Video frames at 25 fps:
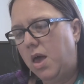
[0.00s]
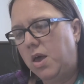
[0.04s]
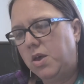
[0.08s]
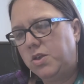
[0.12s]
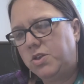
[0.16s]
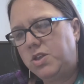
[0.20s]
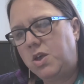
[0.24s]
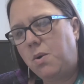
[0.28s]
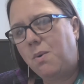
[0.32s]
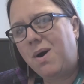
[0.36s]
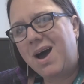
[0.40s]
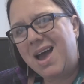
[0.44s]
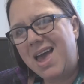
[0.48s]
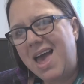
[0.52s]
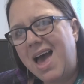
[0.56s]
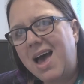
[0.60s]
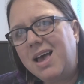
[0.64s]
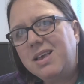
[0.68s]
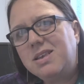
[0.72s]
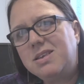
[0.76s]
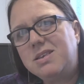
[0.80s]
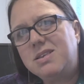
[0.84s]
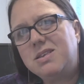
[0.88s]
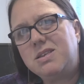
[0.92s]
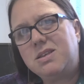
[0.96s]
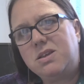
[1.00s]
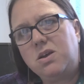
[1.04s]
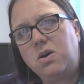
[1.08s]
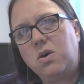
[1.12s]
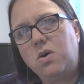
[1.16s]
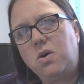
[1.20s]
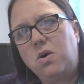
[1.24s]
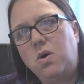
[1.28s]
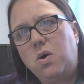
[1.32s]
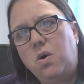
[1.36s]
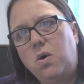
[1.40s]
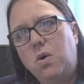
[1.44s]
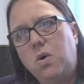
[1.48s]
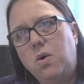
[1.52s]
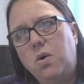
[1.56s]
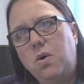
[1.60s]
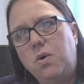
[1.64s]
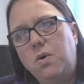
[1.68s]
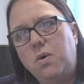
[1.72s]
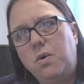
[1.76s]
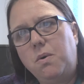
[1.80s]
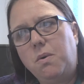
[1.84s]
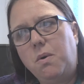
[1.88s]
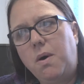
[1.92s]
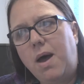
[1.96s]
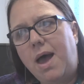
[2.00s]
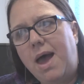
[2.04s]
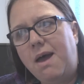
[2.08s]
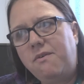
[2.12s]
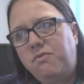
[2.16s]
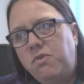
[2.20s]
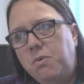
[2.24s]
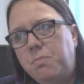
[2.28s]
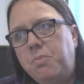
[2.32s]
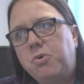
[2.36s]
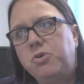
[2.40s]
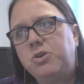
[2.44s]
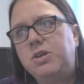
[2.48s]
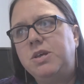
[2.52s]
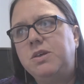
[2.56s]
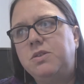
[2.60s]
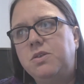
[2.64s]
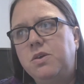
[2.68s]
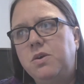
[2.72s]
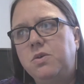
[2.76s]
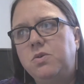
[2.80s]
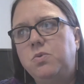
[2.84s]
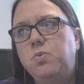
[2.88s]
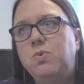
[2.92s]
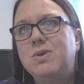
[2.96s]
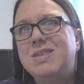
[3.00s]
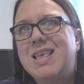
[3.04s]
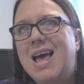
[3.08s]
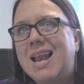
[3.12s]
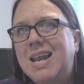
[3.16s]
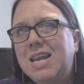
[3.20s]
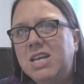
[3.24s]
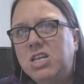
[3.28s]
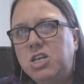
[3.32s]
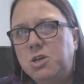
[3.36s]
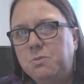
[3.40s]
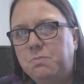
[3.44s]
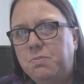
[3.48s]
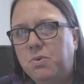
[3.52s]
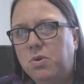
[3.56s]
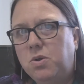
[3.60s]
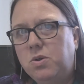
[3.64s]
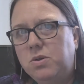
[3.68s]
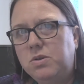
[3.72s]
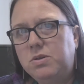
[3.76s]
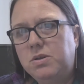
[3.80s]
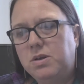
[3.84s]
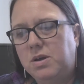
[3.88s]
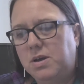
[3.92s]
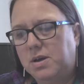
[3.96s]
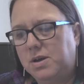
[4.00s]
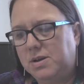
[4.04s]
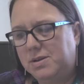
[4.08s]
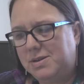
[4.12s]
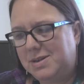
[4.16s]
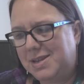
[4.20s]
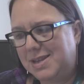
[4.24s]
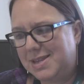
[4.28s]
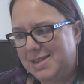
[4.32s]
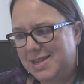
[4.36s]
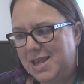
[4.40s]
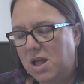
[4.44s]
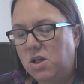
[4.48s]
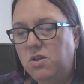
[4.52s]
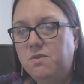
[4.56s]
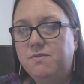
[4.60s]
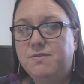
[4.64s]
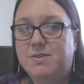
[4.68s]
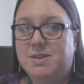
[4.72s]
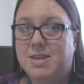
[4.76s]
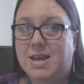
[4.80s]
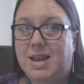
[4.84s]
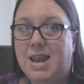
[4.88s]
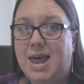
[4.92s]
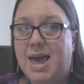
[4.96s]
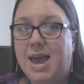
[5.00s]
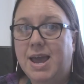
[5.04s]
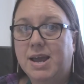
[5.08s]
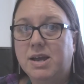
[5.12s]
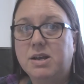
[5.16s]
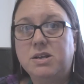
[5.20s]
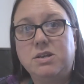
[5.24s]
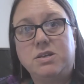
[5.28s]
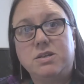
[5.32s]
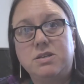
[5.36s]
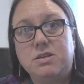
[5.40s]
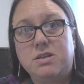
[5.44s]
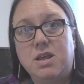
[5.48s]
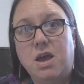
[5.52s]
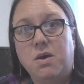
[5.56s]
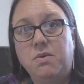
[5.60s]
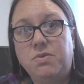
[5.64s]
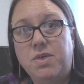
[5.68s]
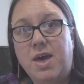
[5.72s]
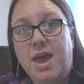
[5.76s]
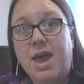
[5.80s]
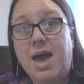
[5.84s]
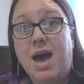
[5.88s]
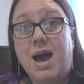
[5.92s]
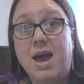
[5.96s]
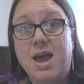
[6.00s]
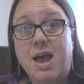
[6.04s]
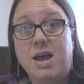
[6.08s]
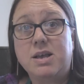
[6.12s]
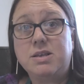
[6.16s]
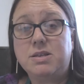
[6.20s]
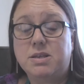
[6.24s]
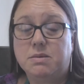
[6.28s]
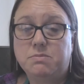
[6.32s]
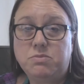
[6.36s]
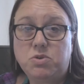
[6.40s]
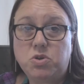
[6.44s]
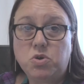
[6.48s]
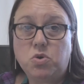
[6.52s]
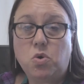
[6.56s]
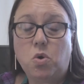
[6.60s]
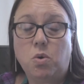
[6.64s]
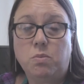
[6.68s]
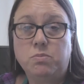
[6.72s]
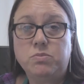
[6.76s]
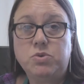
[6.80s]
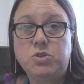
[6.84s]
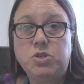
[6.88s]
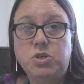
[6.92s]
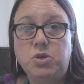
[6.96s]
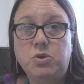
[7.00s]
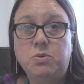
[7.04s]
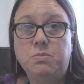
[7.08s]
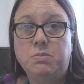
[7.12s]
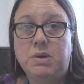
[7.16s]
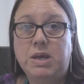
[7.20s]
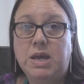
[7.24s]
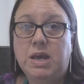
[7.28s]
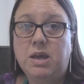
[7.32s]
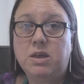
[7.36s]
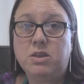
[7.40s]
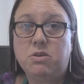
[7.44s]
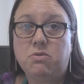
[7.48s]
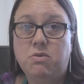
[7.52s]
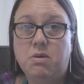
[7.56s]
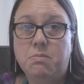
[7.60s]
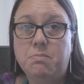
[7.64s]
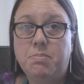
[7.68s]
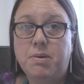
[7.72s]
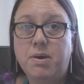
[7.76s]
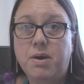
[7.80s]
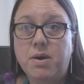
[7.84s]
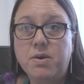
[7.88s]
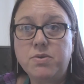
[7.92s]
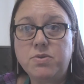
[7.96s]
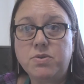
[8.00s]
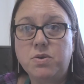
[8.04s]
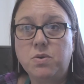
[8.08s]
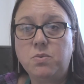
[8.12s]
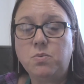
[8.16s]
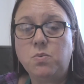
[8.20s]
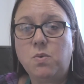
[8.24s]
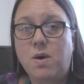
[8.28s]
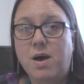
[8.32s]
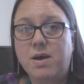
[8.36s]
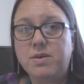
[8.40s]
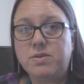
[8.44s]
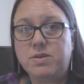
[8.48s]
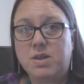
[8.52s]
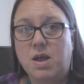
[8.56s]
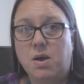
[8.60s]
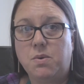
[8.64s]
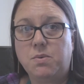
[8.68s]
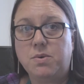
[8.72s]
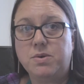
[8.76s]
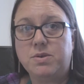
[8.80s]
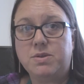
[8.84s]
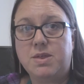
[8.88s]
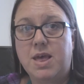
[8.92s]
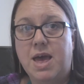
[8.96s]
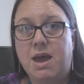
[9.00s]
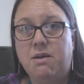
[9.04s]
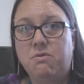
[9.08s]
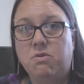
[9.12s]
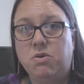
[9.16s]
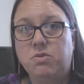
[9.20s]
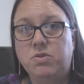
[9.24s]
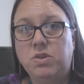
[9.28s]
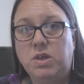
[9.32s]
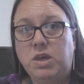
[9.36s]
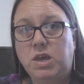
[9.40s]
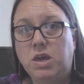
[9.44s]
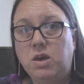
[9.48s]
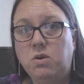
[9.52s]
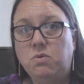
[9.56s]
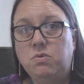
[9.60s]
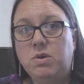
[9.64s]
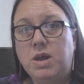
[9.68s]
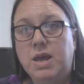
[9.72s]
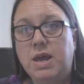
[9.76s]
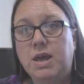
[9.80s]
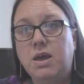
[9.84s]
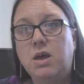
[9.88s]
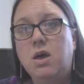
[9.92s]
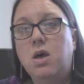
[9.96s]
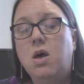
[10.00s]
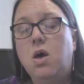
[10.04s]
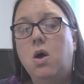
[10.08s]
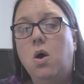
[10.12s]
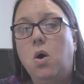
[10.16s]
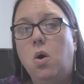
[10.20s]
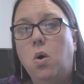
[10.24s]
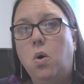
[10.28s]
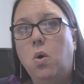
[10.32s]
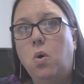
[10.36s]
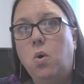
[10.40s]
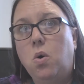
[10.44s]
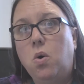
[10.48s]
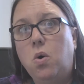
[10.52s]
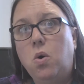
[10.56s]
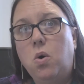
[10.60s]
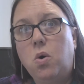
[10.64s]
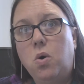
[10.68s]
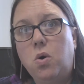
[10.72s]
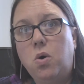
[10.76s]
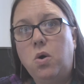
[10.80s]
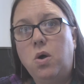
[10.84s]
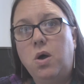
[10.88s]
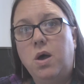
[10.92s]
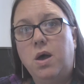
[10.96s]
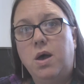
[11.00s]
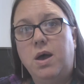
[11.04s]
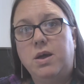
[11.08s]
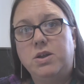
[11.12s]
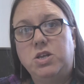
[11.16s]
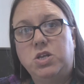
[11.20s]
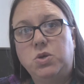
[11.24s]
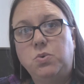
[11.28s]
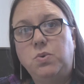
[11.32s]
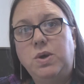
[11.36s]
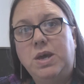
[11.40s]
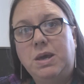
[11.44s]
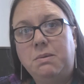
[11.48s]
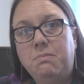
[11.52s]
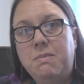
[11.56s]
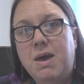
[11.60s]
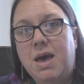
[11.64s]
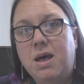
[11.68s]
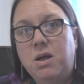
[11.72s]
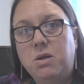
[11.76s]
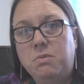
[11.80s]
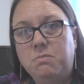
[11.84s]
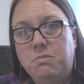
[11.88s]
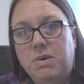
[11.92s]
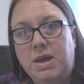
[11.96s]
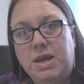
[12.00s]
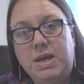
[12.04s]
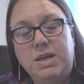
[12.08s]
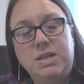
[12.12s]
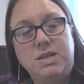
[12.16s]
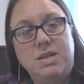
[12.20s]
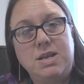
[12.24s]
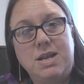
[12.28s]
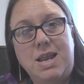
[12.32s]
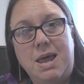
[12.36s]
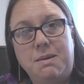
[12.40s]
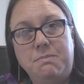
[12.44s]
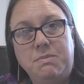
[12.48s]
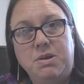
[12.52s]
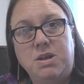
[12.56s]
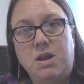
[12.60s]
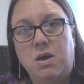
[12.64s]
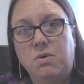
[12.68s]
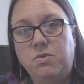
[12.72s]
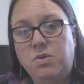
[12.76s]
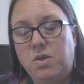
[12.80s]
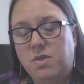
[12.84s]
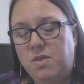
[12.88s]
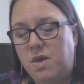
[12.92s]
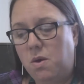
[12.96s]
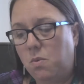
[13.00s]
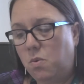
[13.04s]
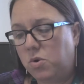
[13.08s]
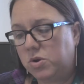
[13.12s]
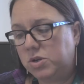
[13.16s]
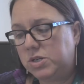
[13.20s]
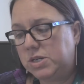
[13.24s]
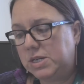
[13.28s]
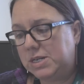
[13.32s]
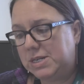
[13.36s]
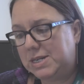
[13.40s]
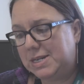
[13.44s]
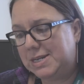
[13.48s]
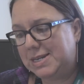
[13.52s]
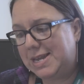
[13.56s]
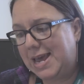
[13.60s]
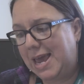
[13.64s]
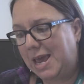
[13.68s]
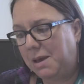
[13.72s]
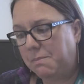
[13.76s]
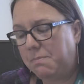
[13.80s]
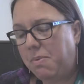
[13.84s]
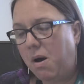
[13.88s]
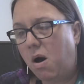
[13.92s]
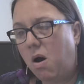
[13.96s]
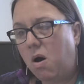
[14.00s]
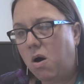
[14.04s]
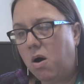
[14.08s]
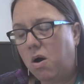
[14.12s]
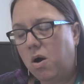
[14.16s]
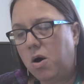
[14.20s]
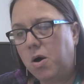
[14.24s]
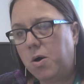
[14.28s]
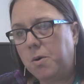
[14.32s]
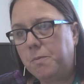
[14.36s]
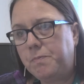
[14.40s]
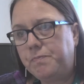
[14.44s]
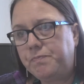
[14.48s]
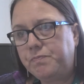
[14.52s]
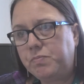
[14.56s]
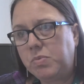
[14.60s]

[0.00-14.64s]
So, I asked everybody that was eligible to self select. So, they, I asked them to come to me either in person whilst I was there on the unit or to email me to let me know that they wanted to take part.